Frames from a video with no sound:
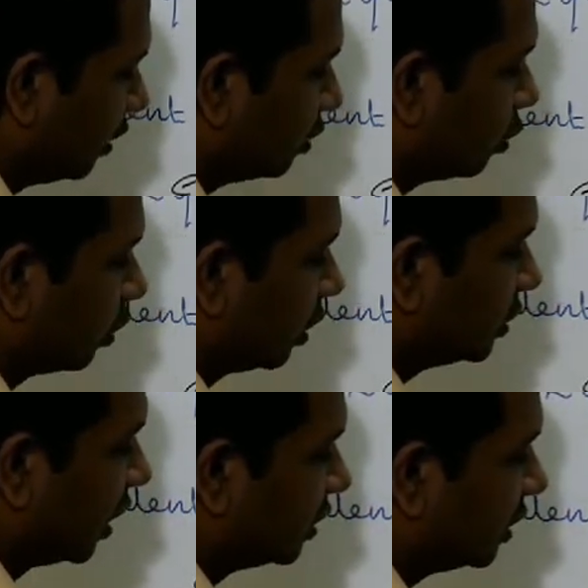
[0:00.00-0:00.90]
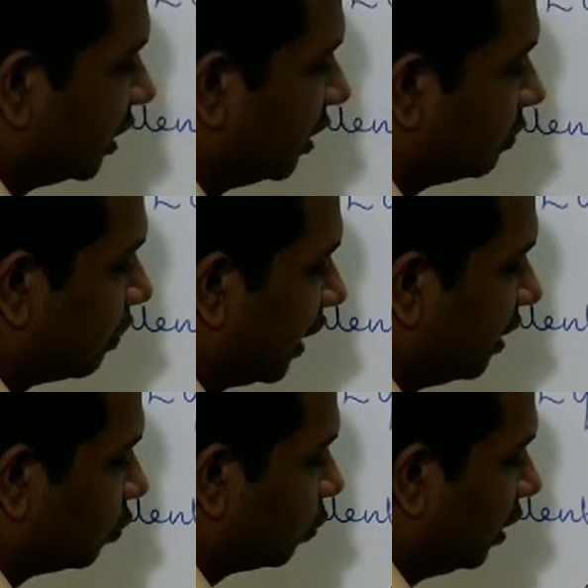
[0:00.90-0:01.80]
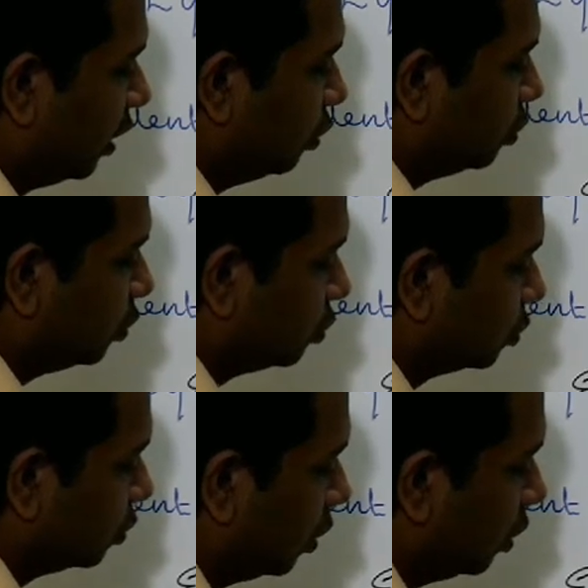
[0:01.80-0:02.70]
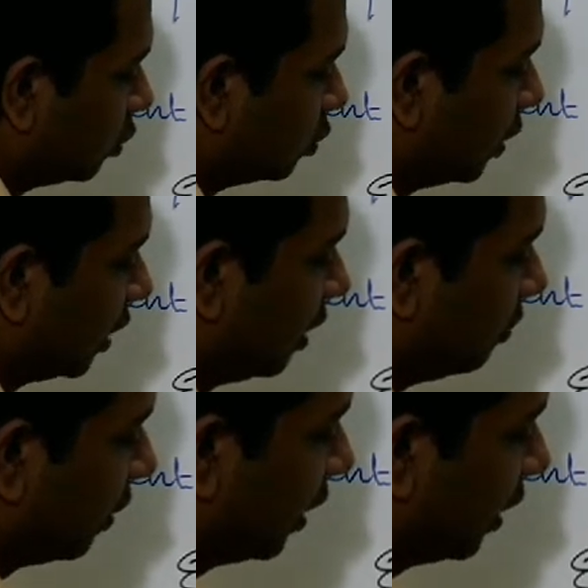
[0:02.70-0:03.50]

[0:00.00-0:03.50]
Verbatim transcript: and total charge here is minus 1 into 2 so again